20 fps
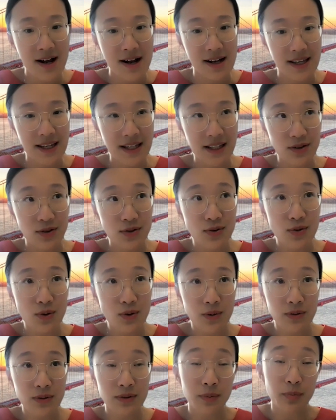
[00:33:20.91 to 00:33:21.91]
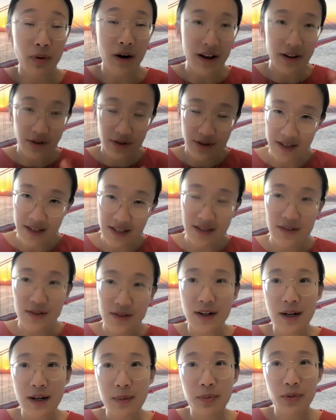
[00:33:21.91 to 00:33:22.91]
He had sold prior to this
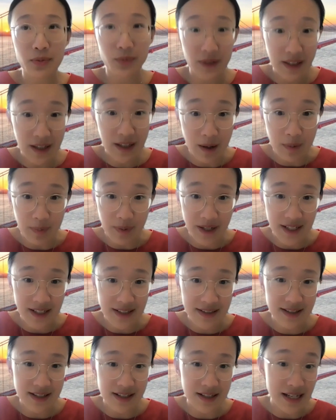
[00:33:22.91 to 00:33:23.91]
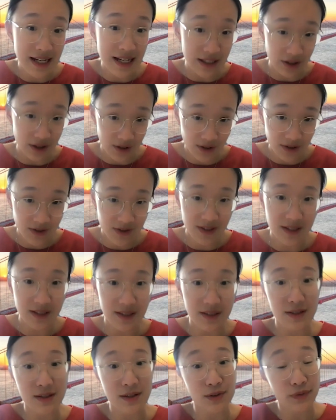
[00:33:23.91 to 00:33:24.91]
startup 3 companies in 10 years.
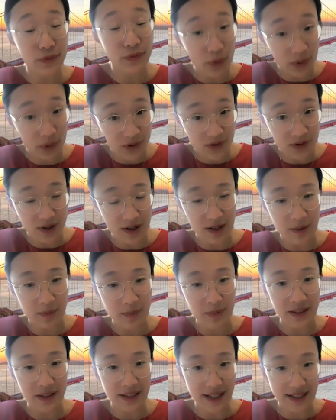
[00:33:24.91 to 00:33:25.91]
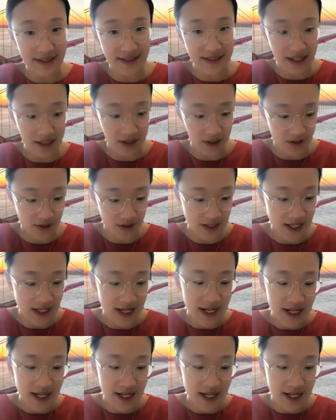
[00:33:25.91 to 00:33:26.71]
This is his 4th startup in the last 10 years.